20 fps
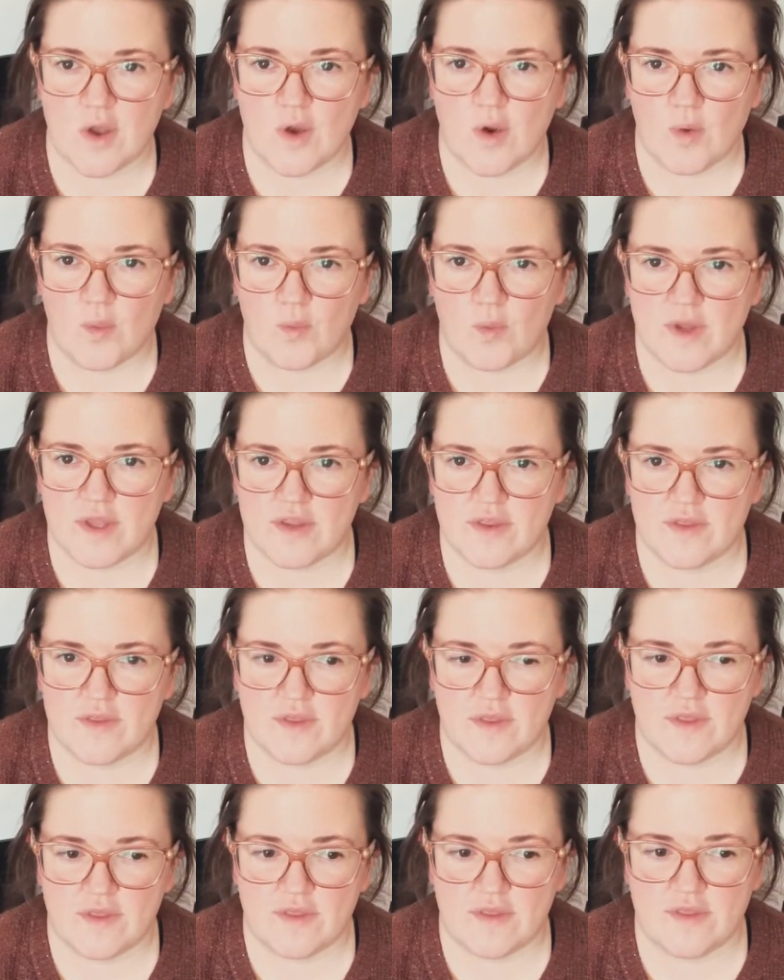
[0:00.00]

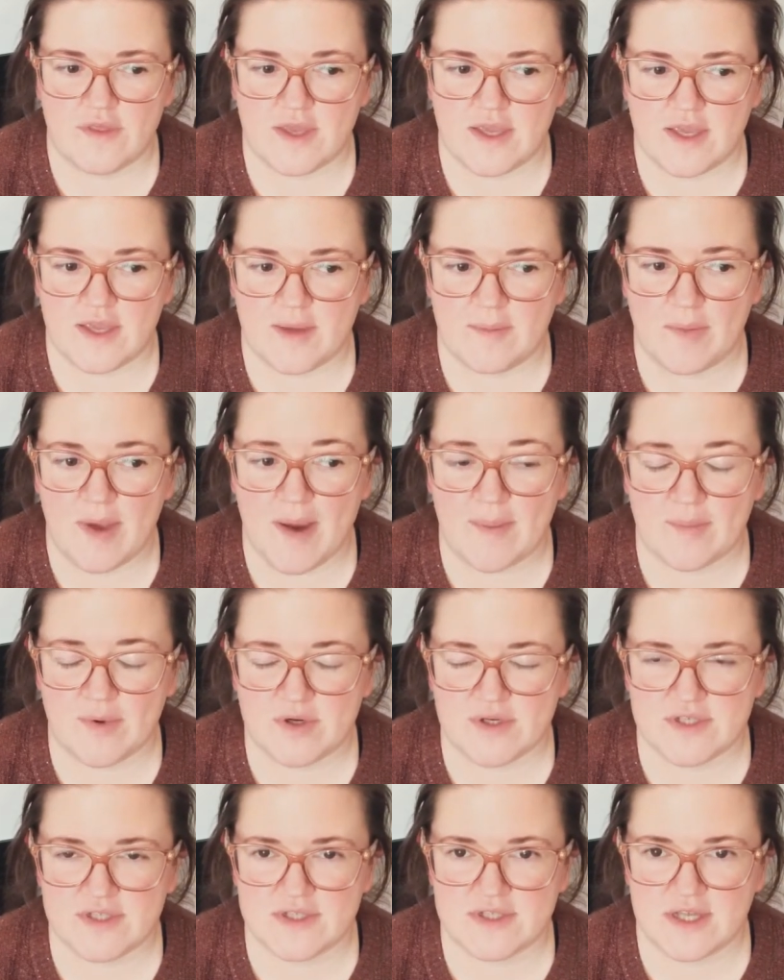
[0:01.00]
with the
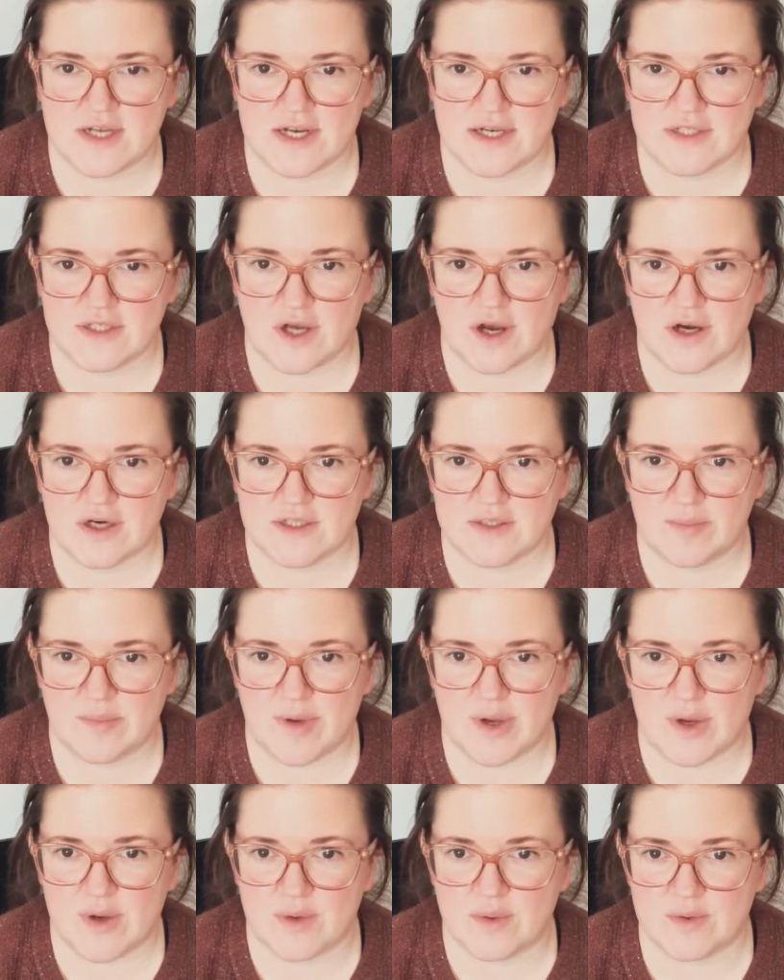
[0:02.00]
peppers that I talked
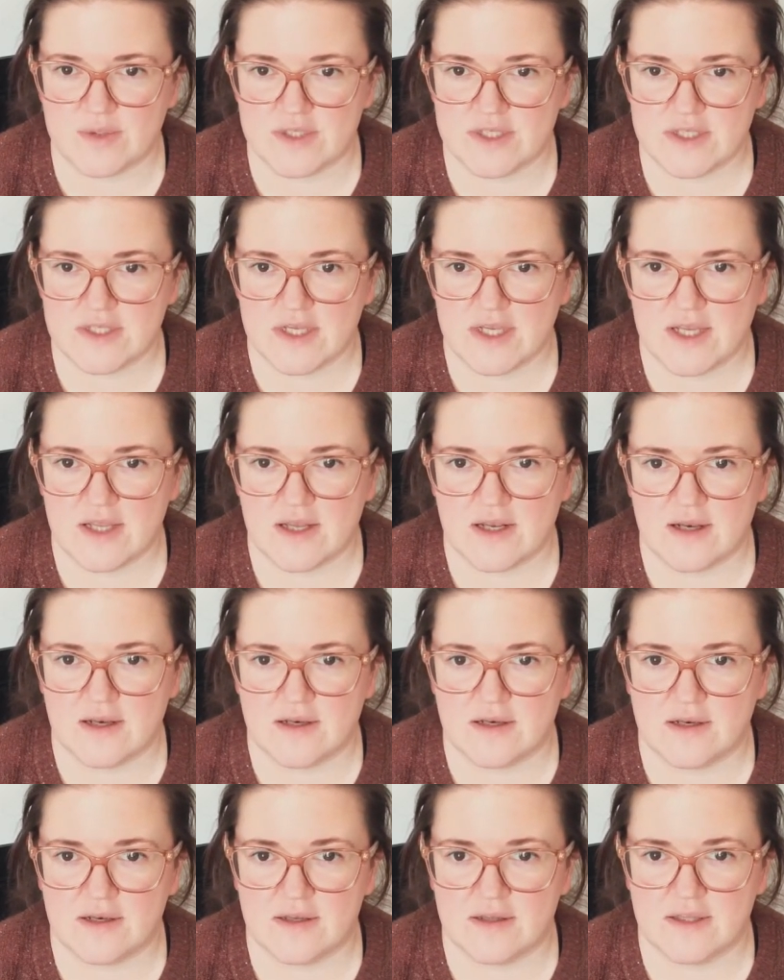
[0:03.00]
about
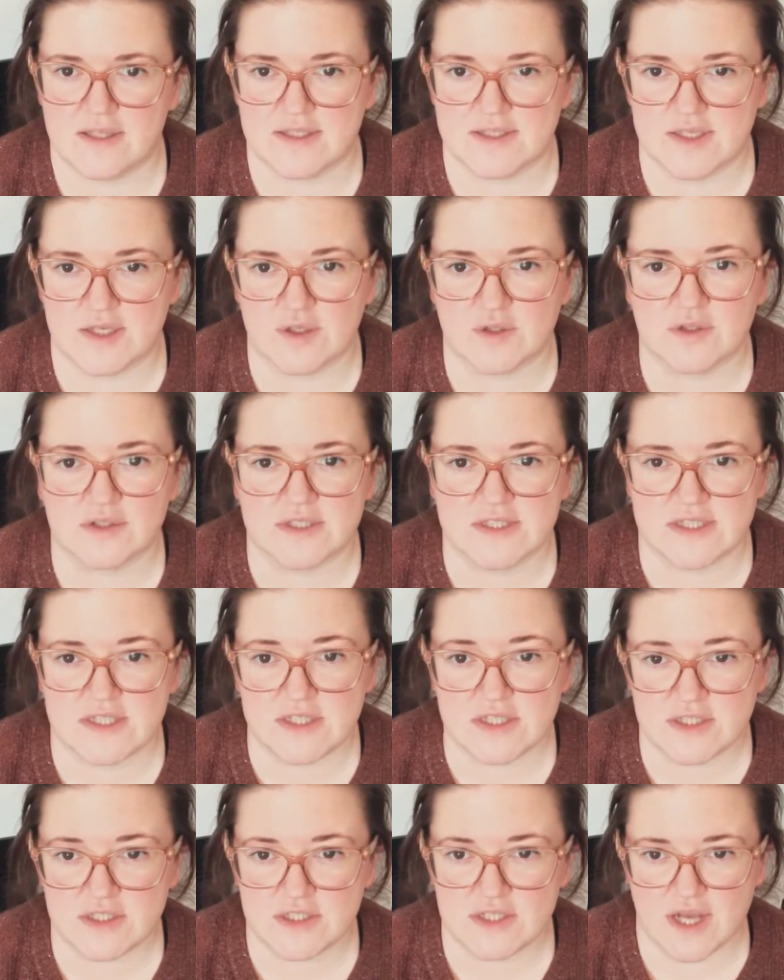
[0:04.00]
in the single
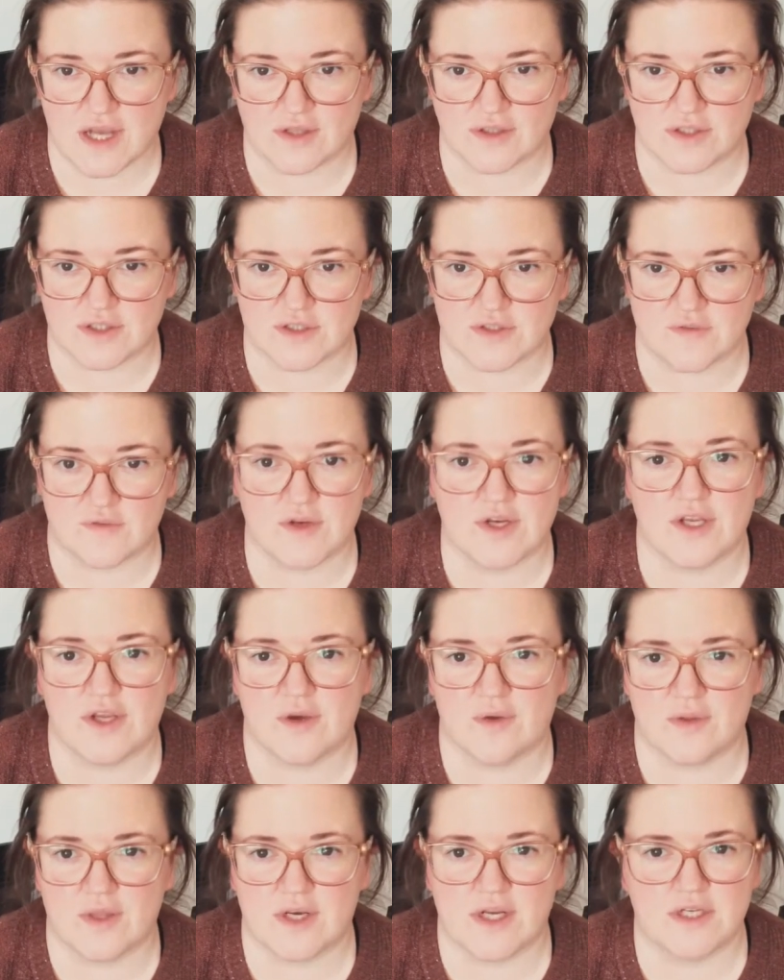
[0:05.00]
seed challenge
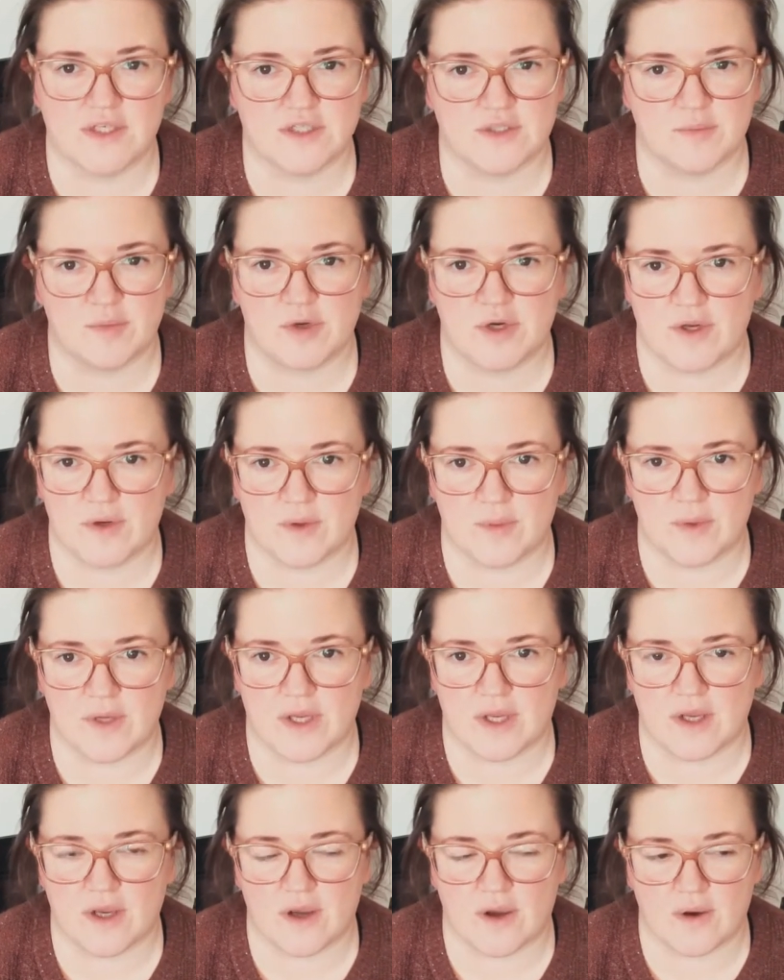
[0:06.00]
video that I just put out a
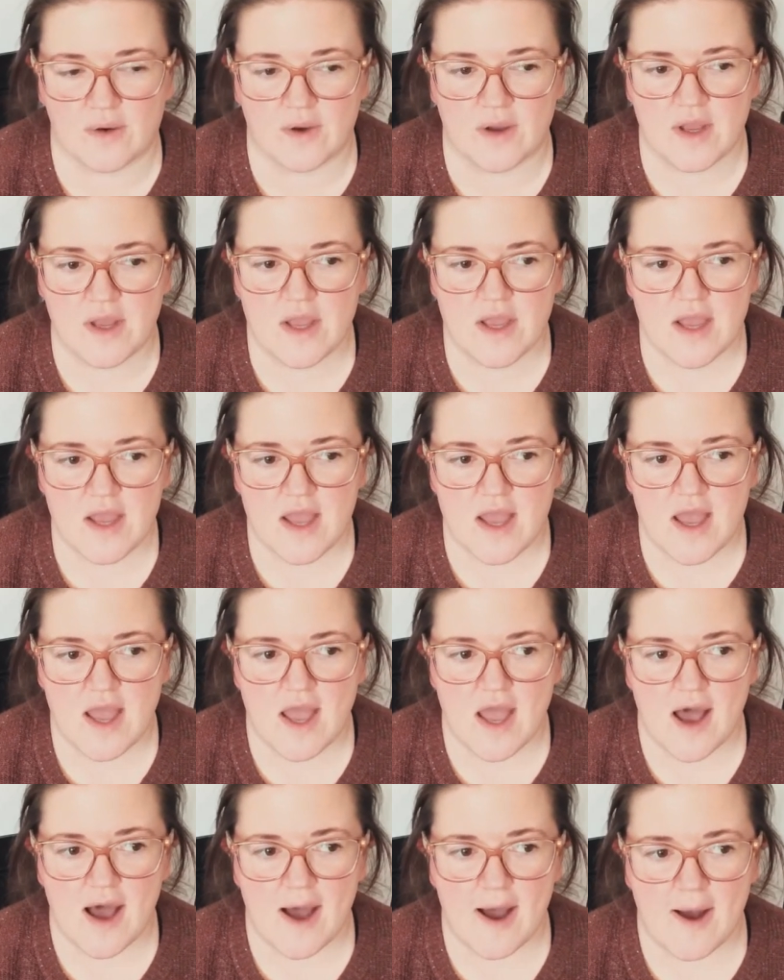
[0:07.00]
week ago,
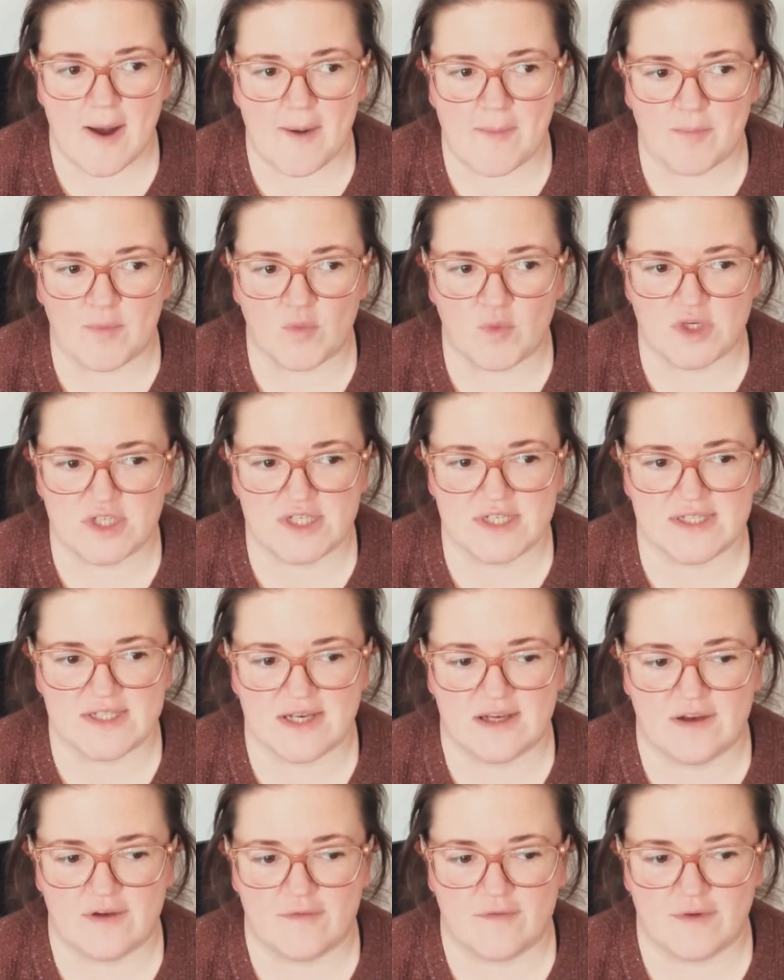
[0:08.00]
which is
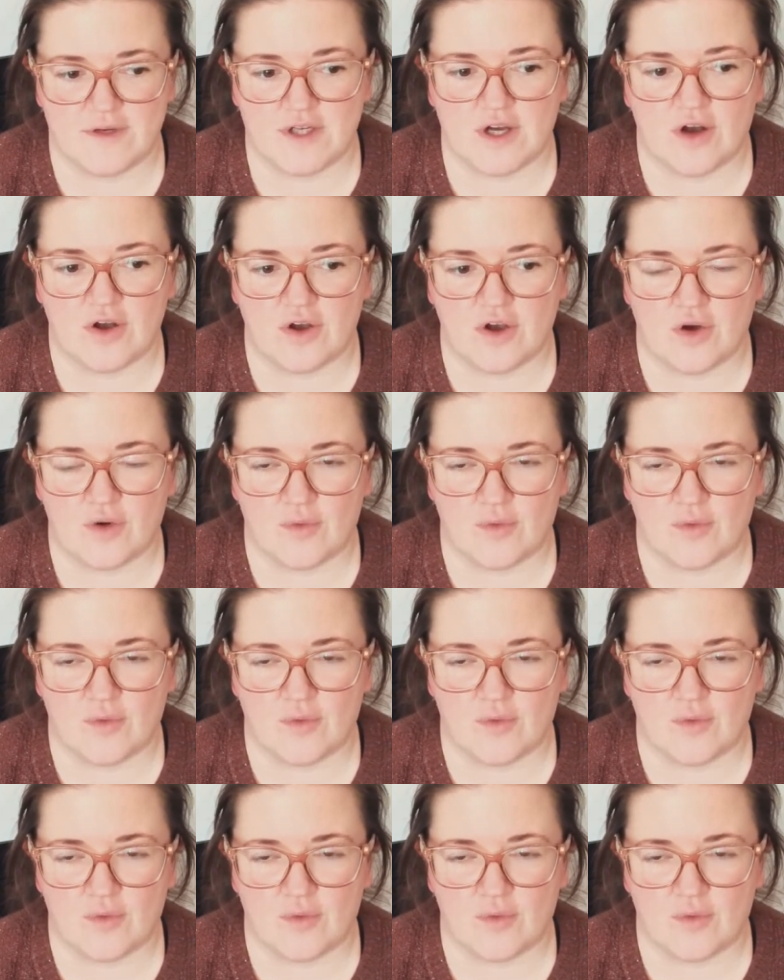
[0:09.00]
a FIDALGO